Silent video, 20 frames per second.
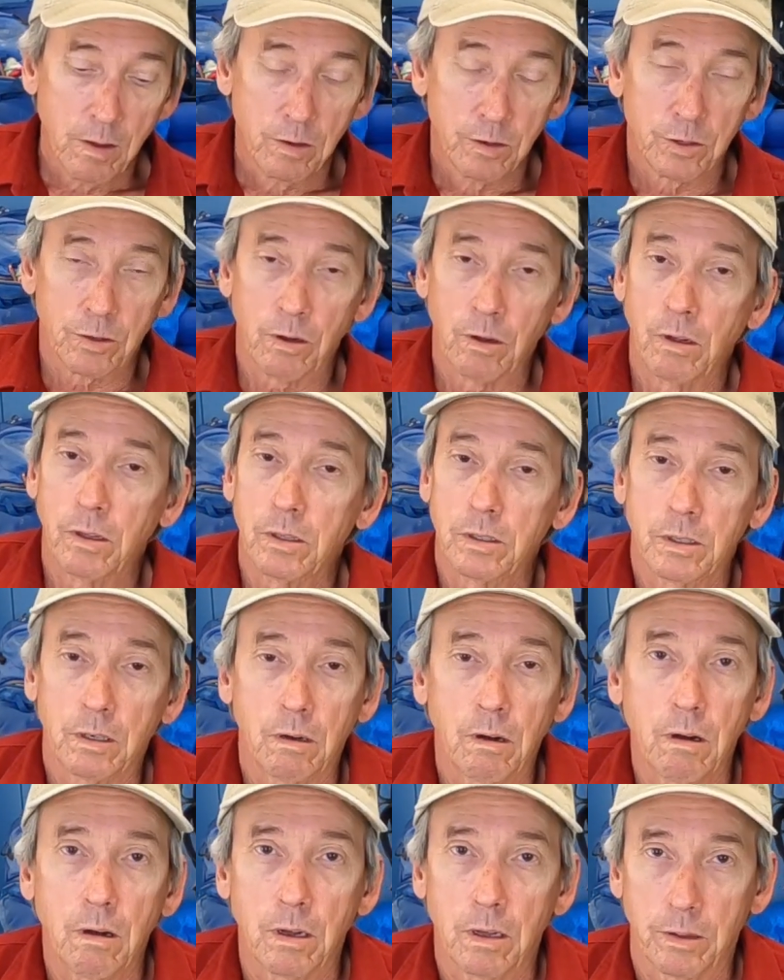So all in
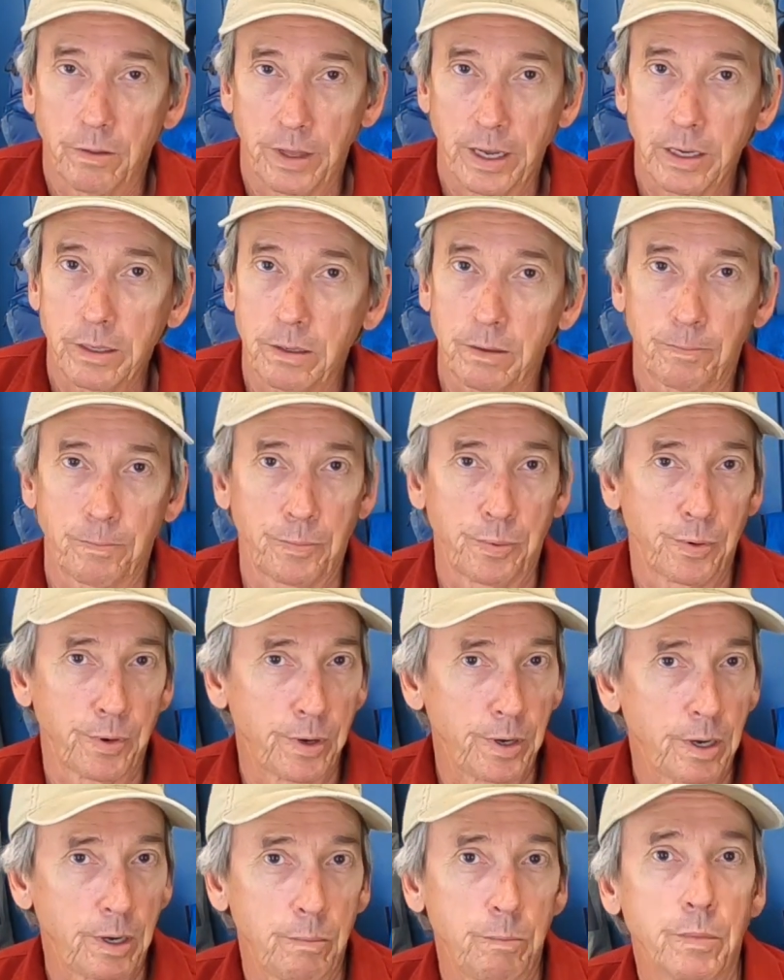all, that's
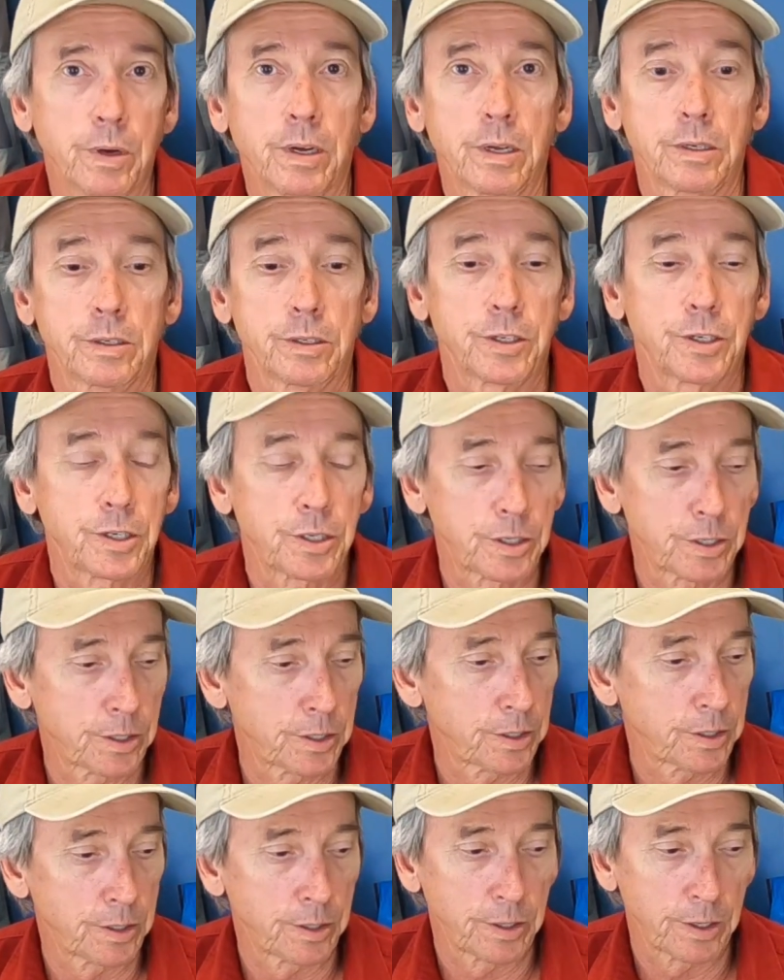pretty
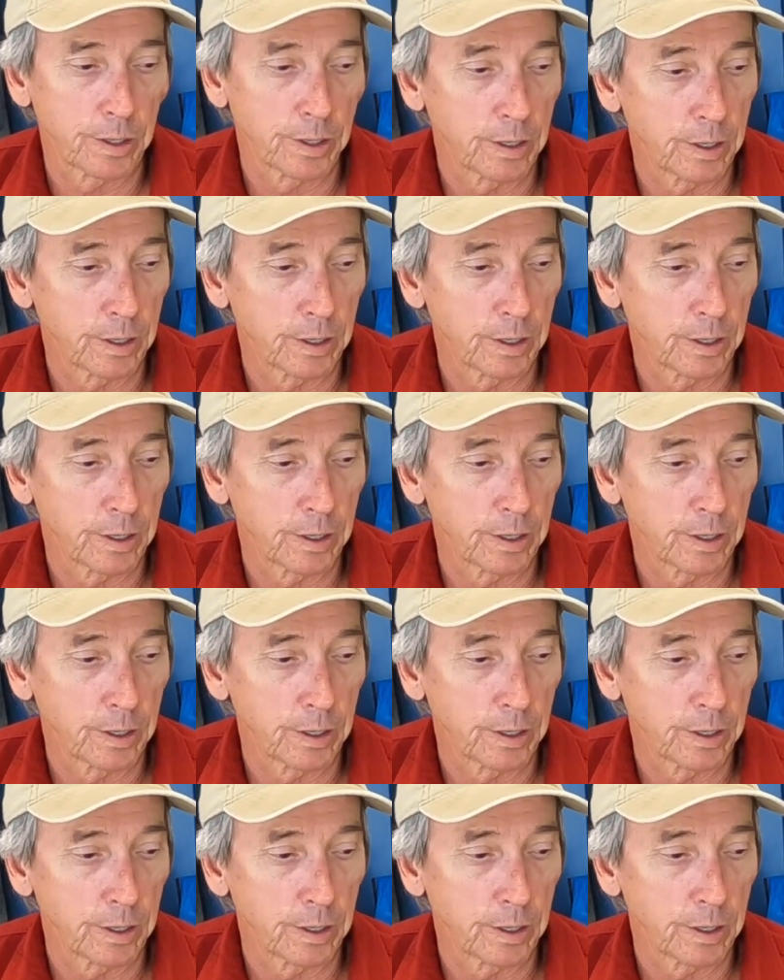much